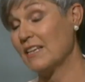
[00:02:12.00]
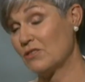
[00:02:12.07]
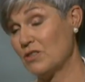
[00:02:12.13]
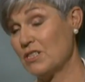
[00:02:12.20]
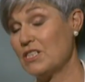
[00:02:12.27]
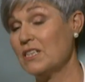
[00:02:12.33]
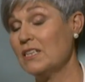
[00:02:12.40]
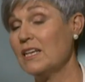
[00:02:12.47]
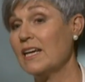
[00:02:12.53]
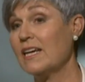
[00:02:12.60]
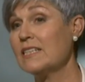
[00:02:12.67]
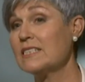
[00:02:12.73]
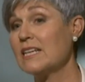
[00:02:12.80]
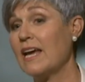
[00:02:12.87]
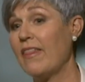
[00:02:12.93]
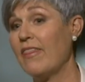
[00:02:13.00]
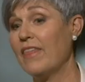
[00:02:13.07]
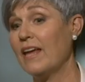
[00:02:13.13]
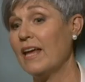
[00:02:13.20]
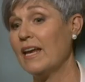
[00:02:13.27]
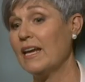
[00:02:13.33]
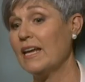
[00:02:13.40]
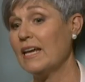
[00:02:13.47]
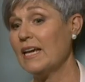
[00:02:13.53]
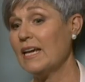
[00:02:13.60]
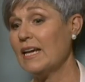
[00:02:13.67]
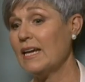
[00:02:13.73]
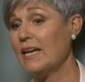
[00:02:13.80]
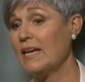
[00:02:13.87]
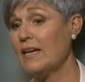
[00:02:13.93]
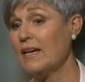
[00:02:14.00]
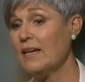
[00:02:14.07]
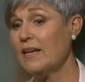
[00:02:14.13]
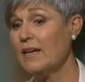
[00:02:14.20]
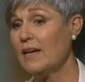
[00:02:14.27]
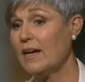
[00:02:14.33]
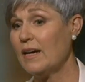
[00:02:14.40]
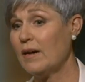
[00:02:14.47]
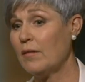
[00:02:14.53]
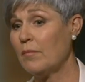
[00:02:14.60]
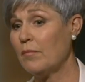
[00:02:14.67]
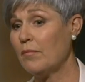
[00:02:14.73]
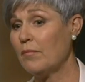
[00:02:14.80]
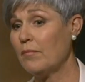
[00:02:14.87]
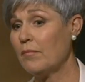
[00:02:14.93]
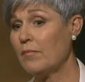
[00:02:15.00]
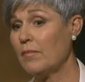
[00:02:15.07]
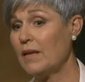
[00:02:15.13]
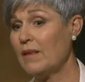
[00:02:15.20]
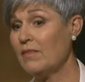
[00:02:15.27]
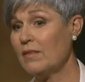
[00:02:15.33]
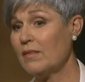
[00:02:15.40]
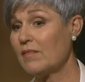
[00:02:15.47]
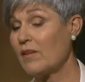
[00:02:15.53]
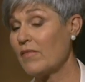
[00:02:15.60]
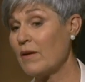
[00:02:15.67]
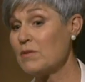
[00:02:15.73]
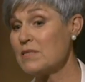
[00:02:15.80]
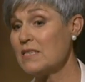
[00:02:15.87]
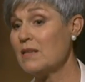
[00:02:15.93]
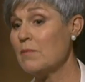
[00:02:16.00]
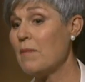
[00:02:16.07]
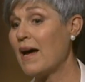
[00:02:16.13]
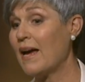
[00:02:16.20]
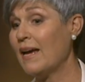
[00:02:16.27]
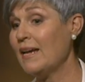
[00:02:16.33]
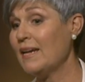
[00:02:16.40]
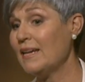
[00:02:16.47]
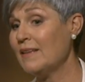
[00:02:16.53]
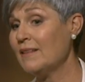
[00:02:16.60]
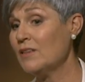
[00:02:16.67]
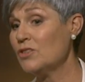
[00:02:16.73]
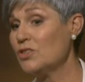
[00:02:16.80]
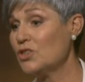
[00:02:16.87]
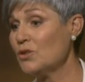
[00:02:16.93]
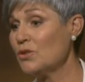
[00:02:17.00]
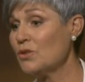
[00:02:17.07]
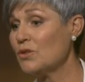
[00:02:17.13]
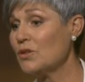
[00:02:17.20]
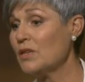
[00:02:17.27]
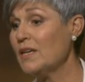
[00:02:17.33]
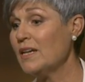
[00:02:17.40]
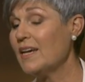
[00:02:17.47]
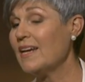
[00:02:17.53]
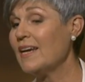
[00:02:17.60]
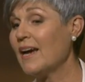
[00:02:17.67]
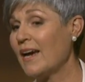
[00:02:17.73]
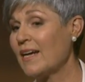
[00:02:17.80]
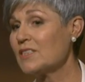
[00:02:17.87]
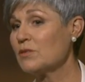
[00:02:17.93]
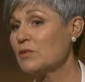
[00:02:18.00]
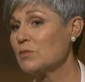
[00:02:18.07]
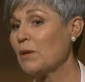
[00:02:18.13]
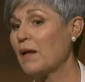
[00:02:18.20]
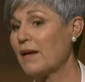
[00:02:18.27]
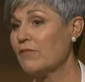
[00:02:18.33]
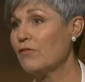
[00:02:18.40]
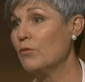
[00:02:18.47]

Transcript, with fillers: electrician, yes, and then he. Um, in, so that was in the May. In the June, he actually was playing